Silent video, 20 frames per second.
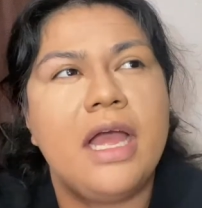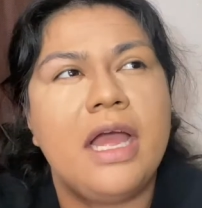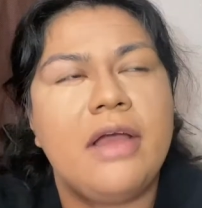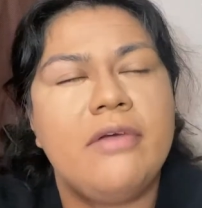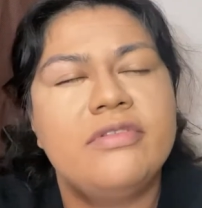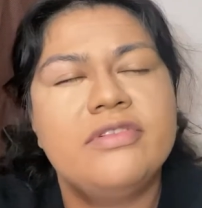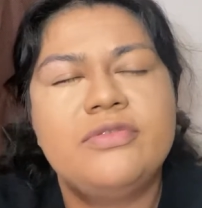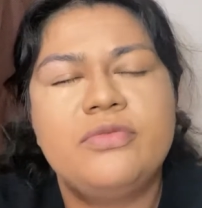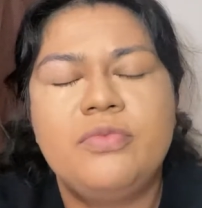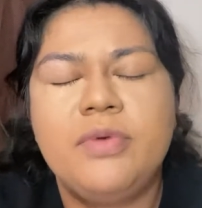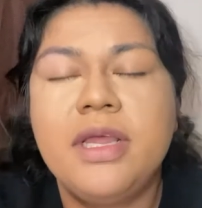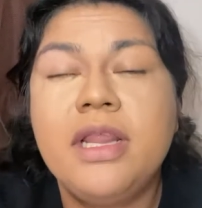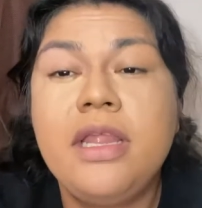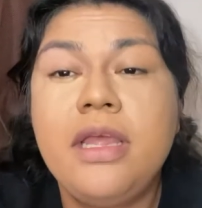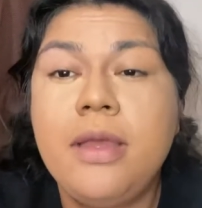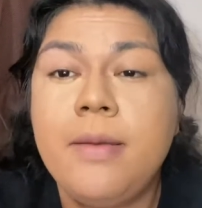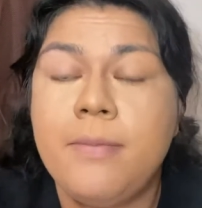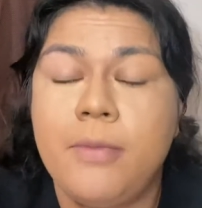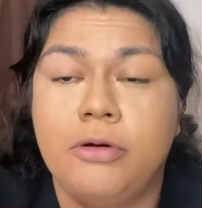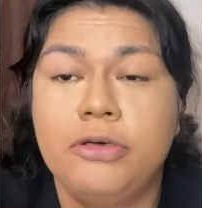I was
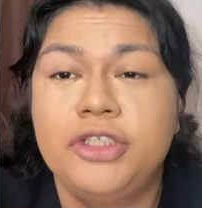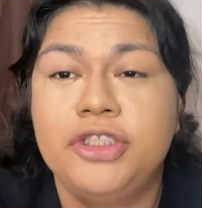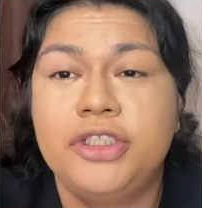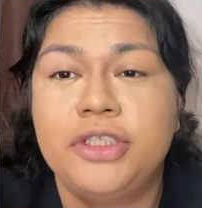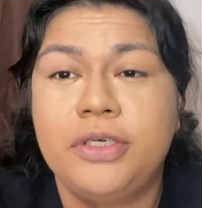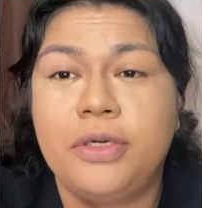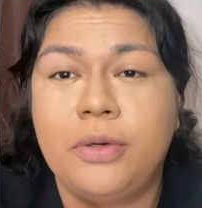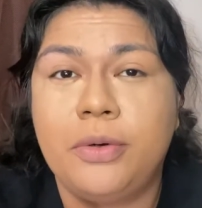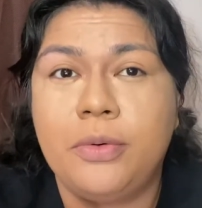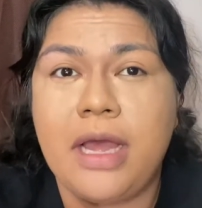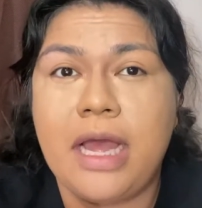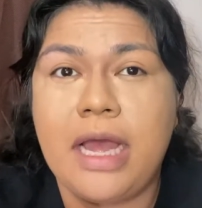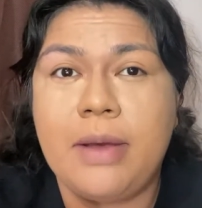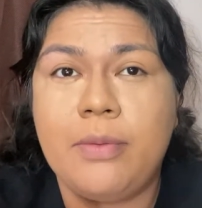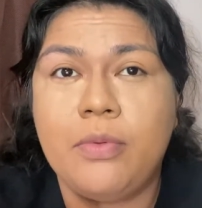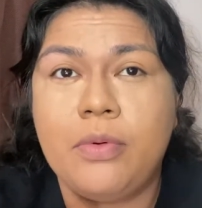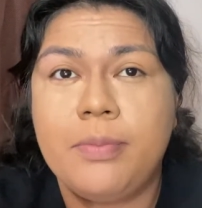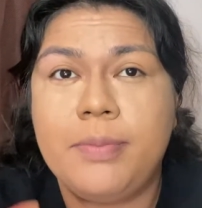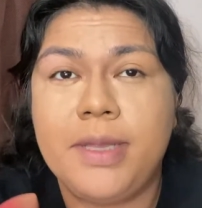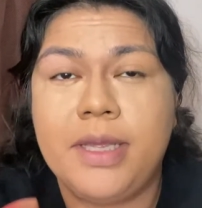really emotional. I
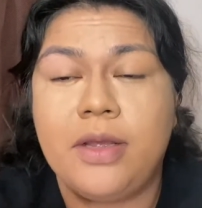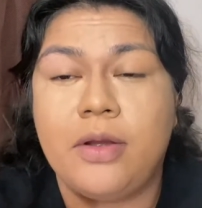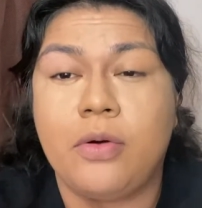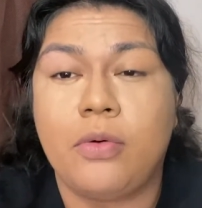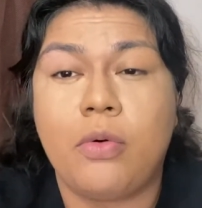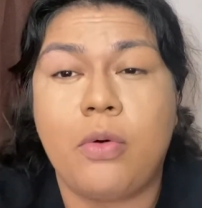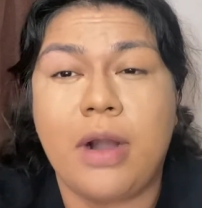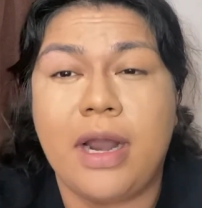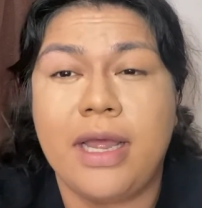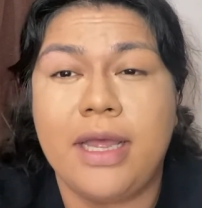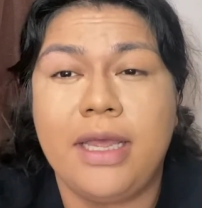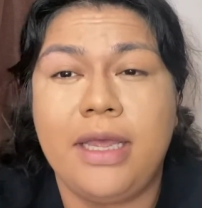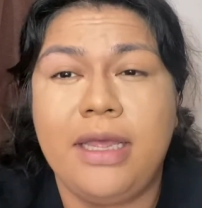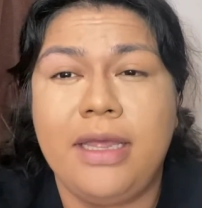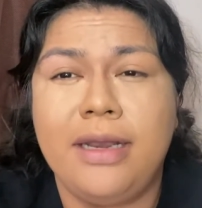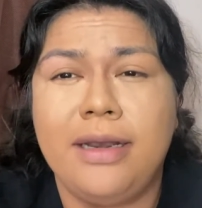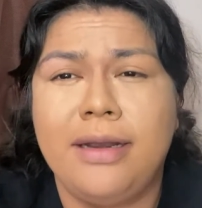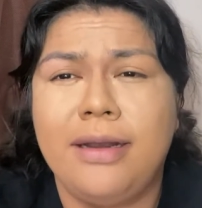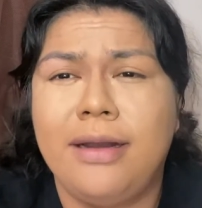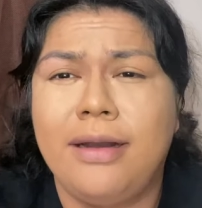would be
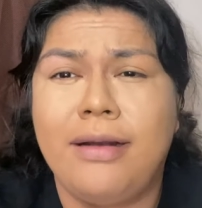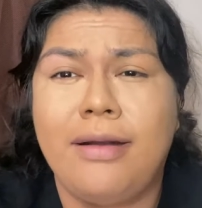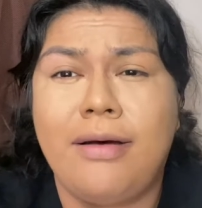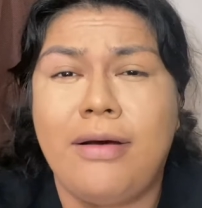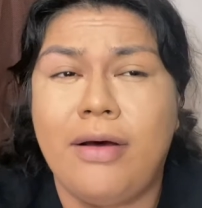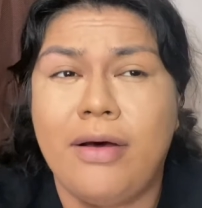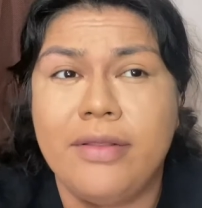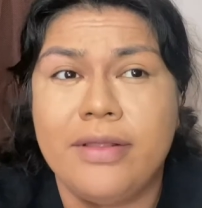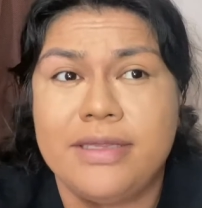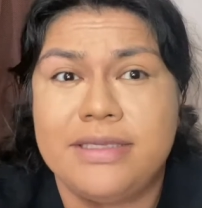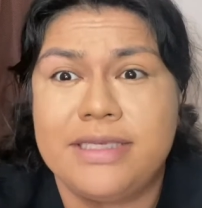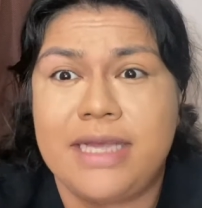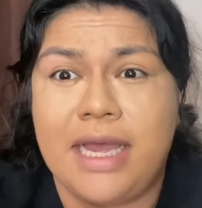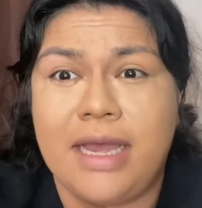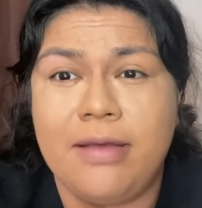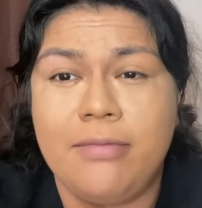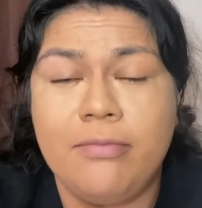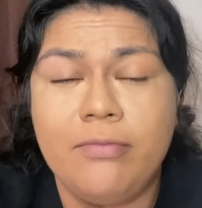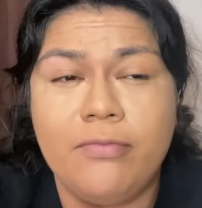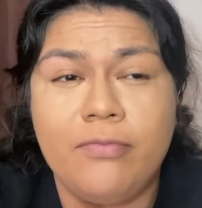crying all the
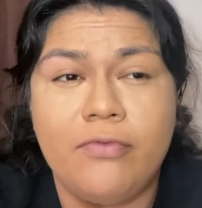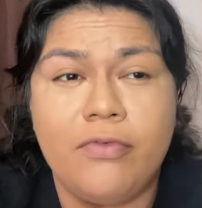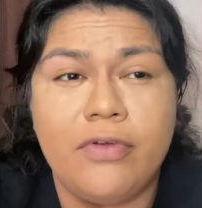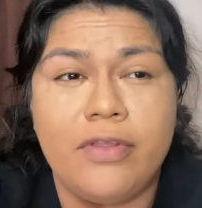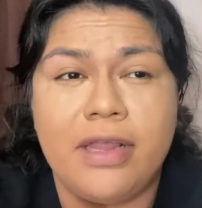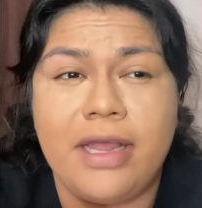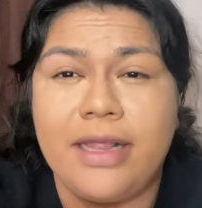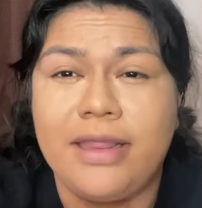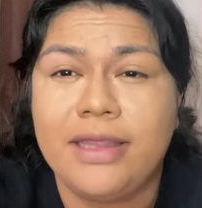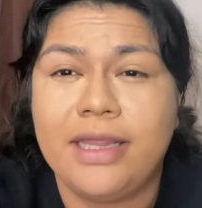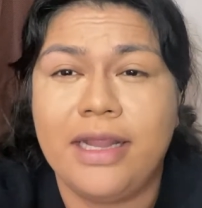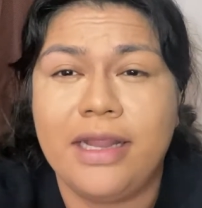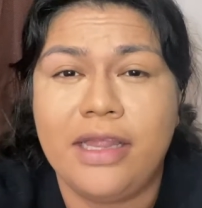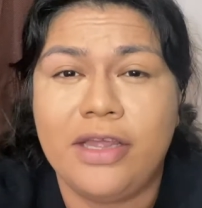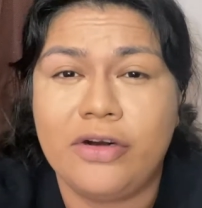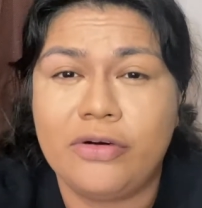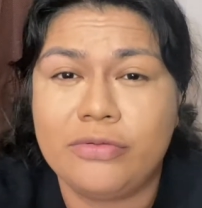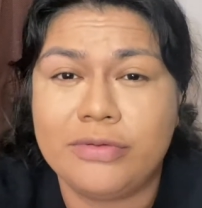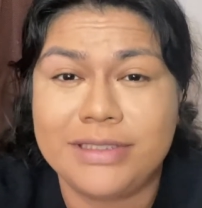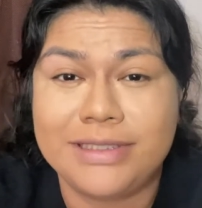time for like the
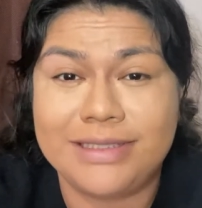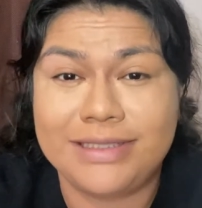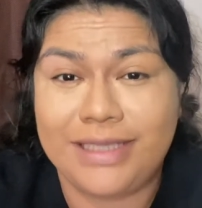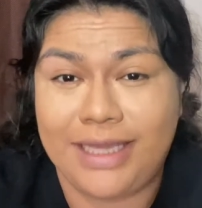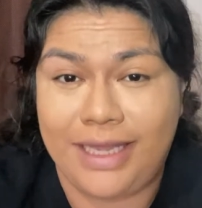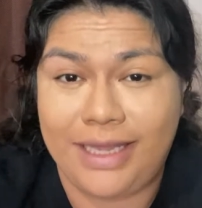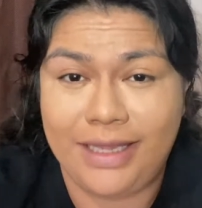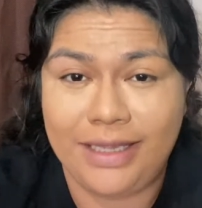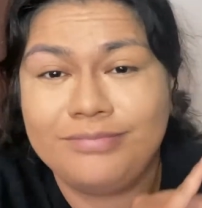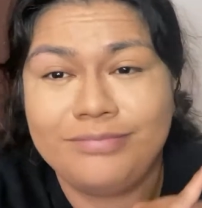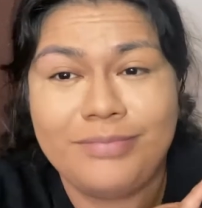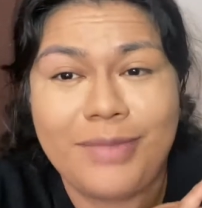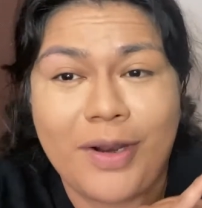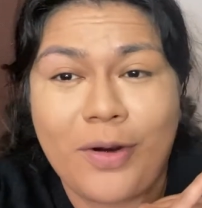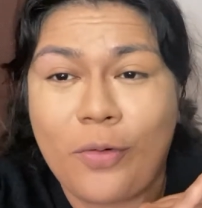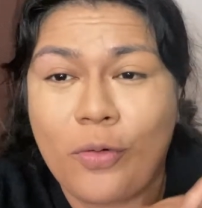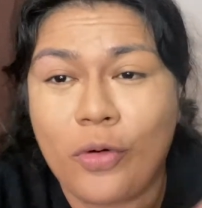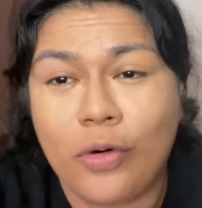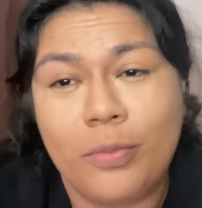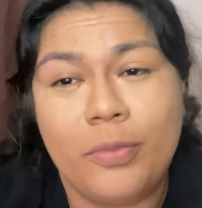littlest thing. My
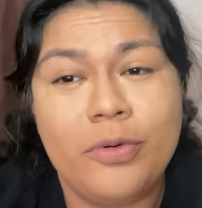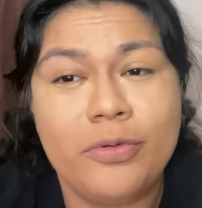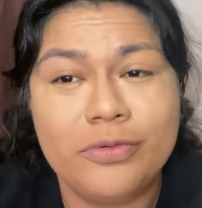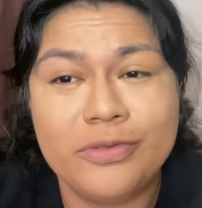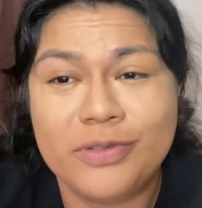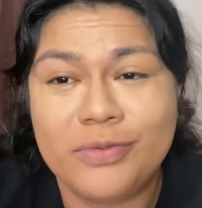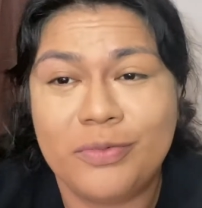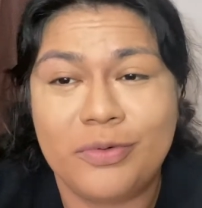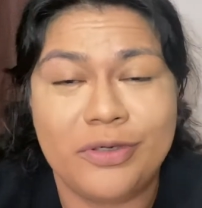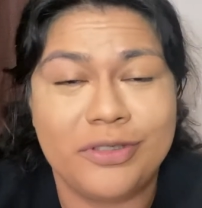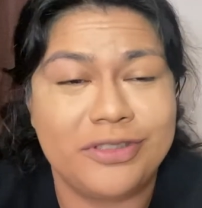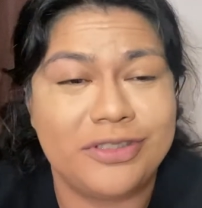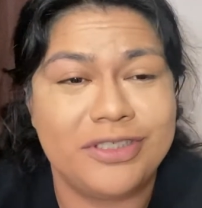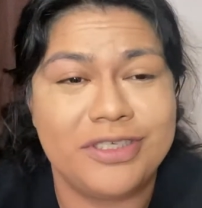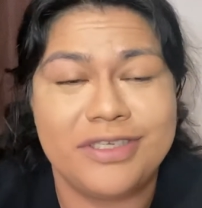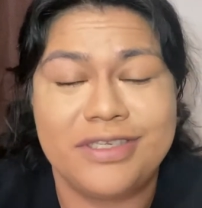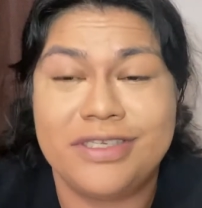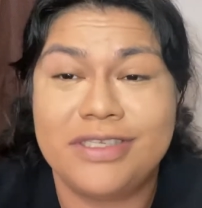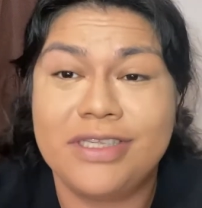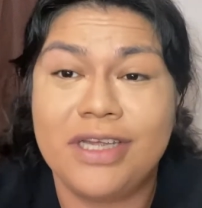hormones were
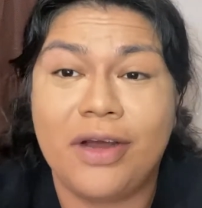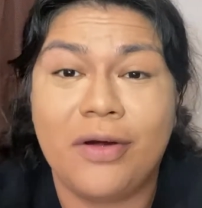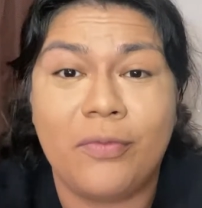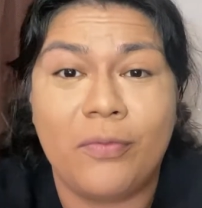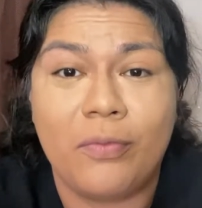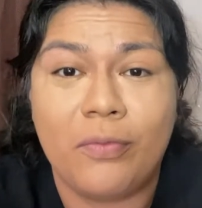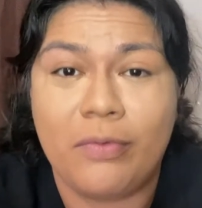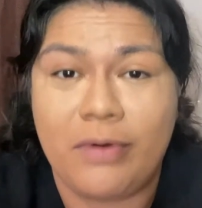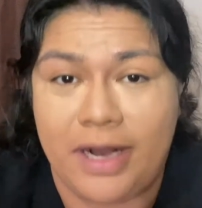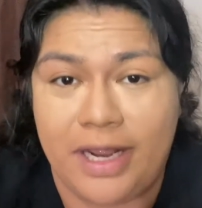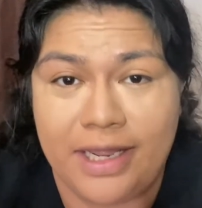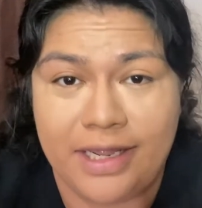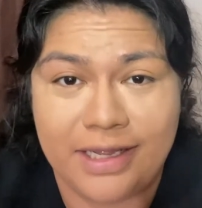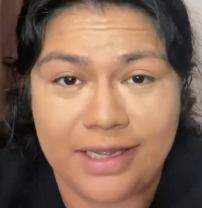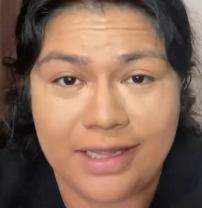just a wreck.